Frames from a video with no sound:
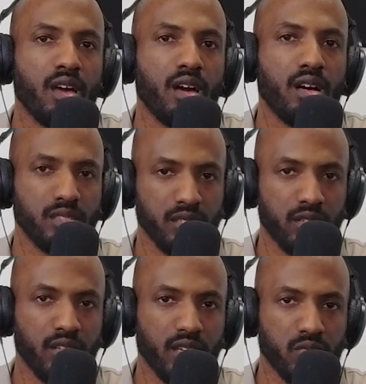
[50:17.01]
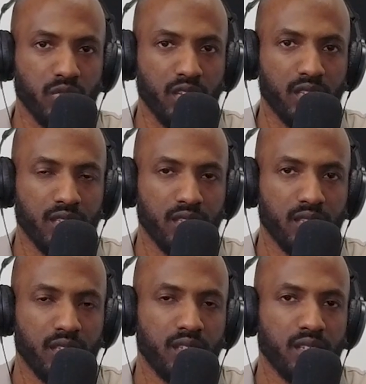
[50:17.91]
Until next week,
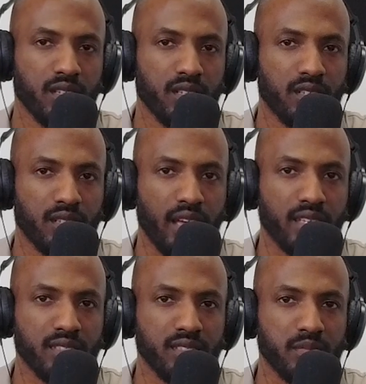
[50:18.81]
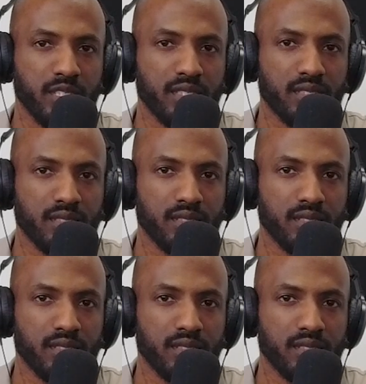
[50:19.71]
class dismissed.